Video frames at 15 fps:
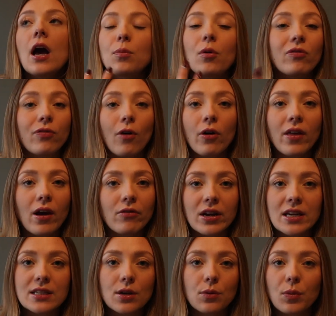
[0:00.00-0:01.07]
But for that
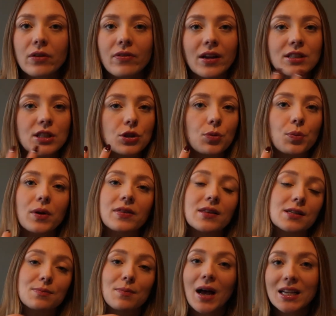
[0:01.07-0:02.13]
reason, we've ended up with
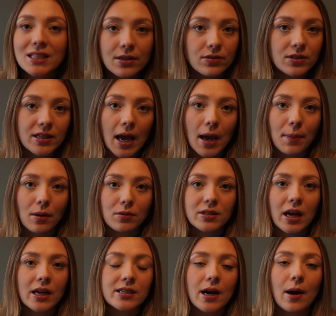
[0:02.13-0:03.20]
this massive step
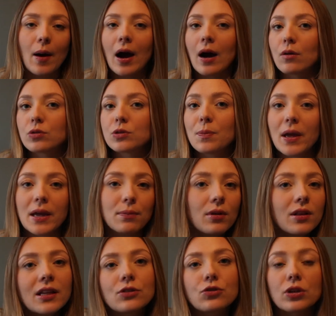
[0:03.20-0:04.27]
outside our house.
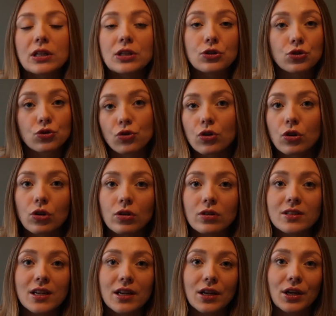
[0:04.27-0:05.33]
People literally struggle
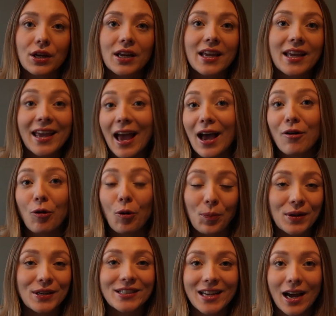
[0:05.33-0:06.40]
to get
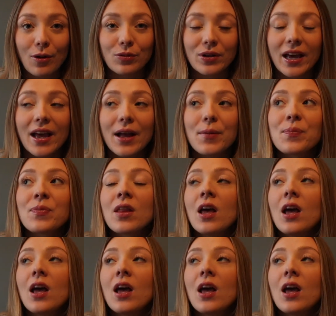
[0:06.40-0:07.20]
up and down it,